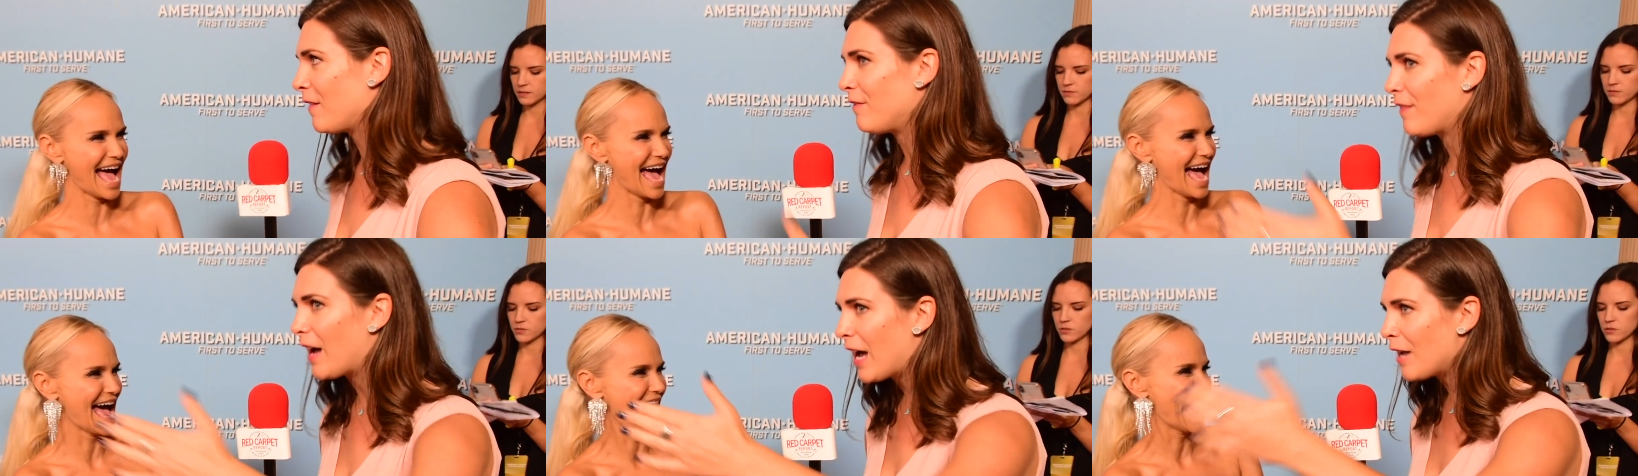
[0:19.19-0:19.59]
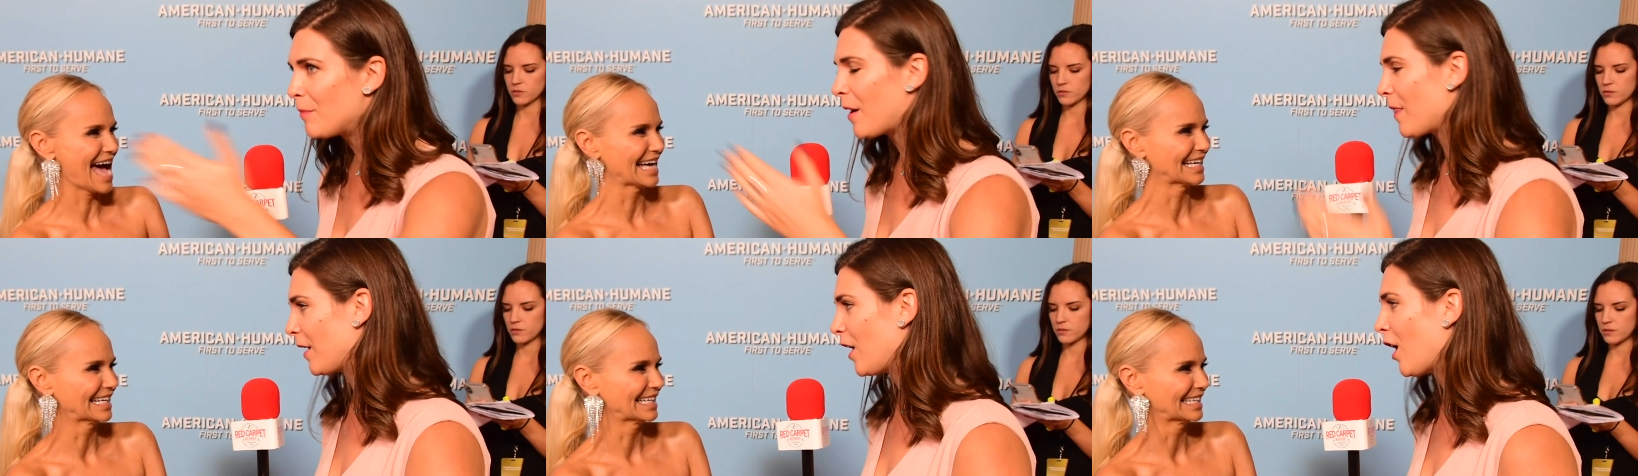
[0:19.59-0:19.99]
Speaker 1: the vibe on
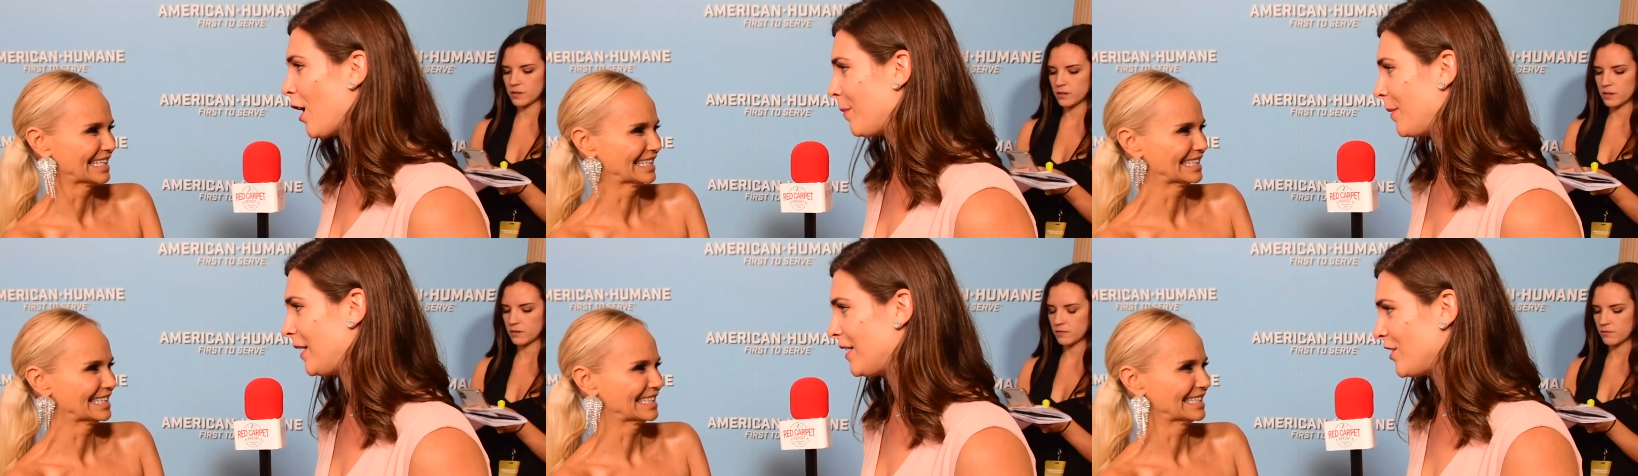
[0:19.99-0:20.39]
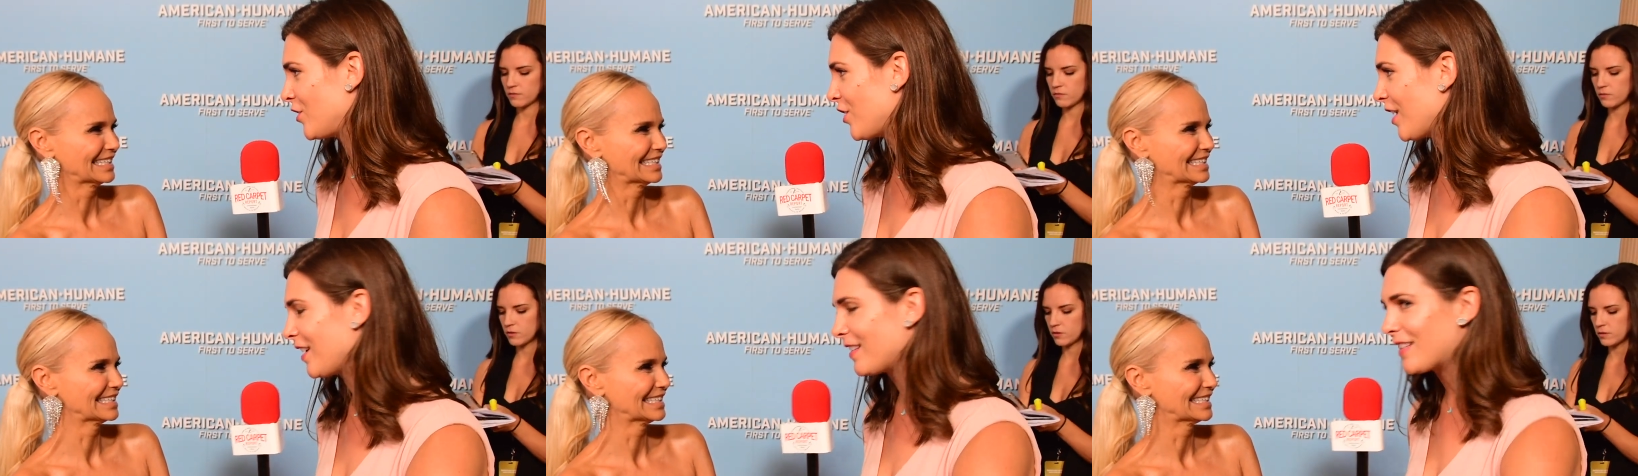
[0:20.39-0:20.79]
the carpet is
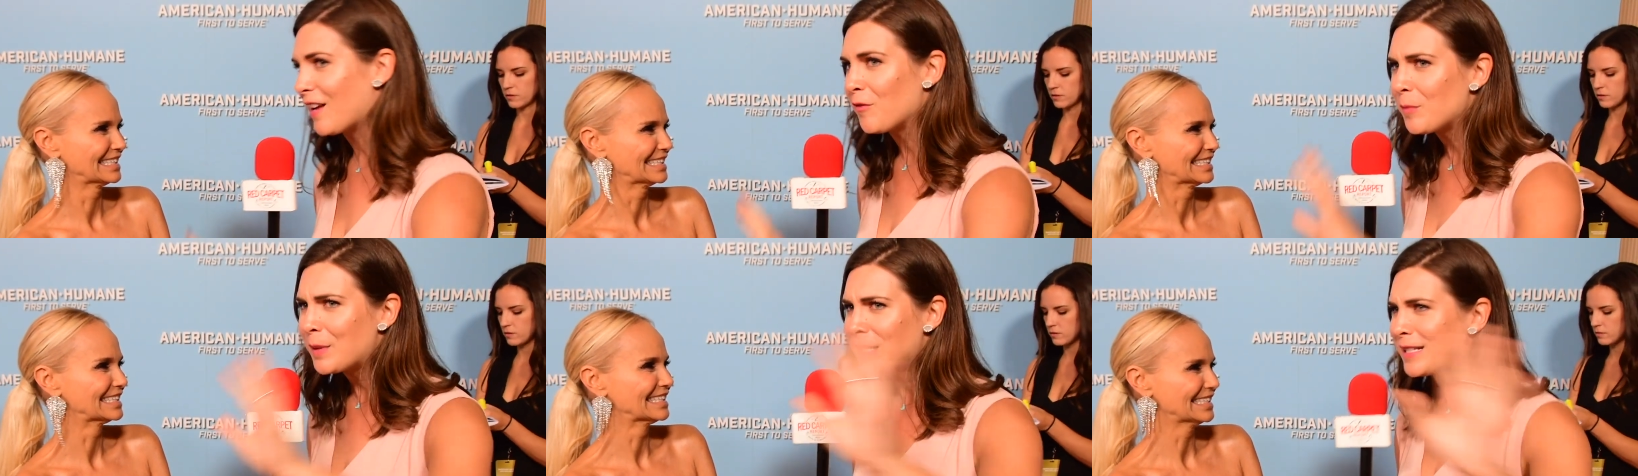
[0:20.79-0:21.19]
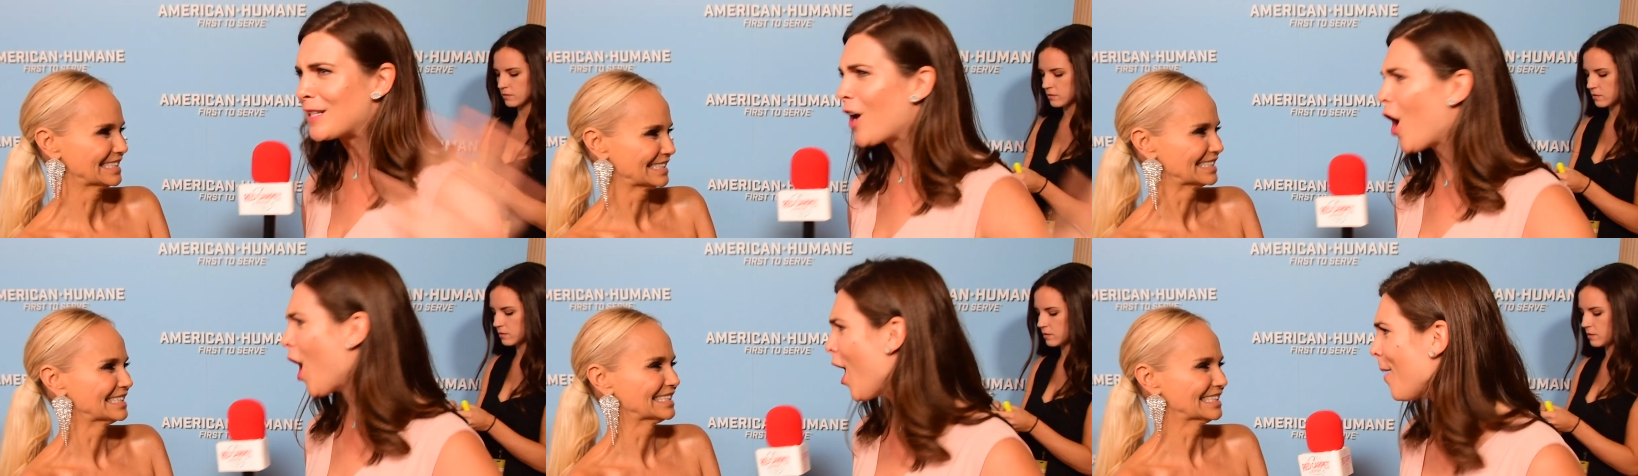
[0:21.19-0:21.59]
just everybody's
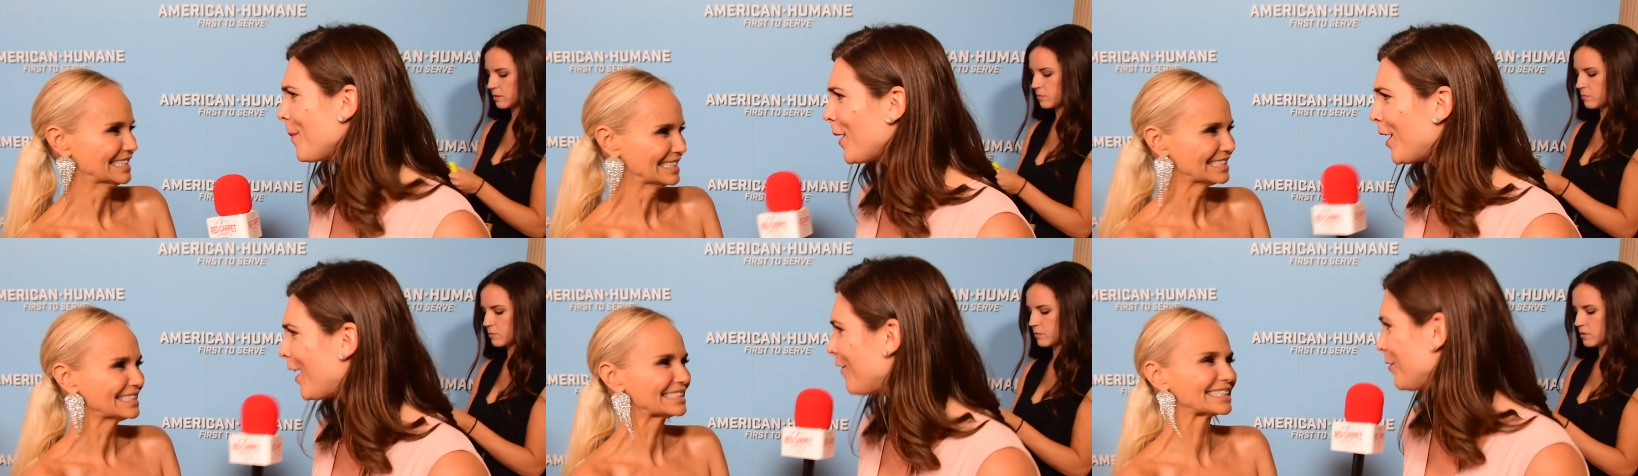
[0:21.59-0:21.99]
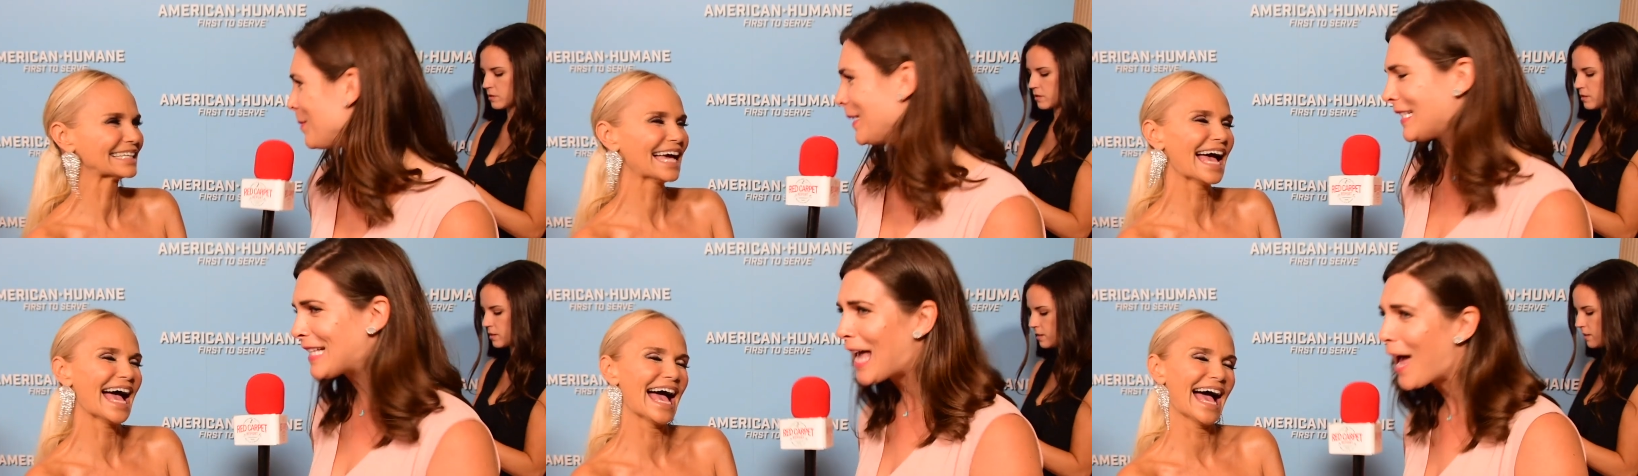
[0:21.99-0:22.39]
calmer,
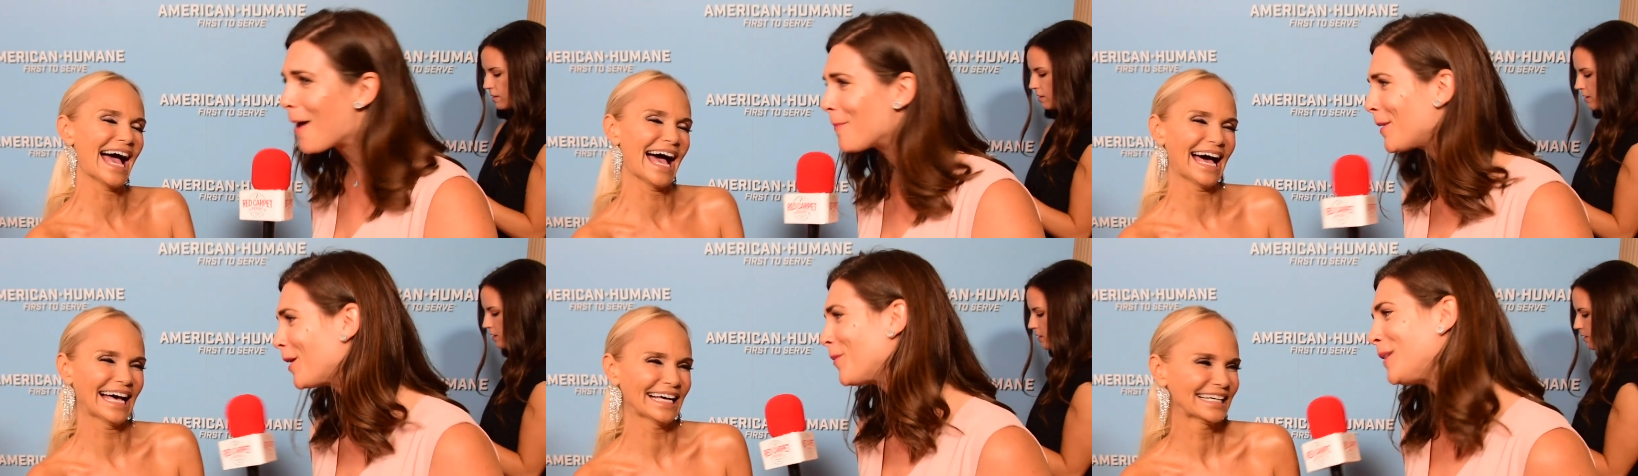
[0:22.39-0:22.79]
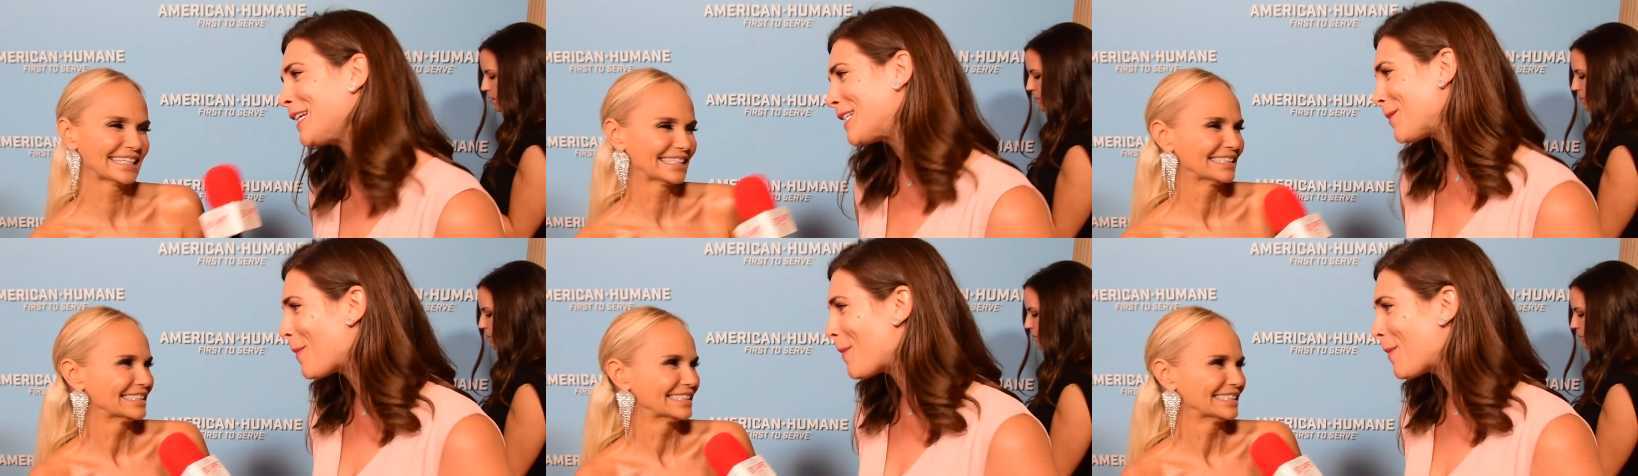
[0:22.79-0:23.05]
everybody's yeah. happier when you get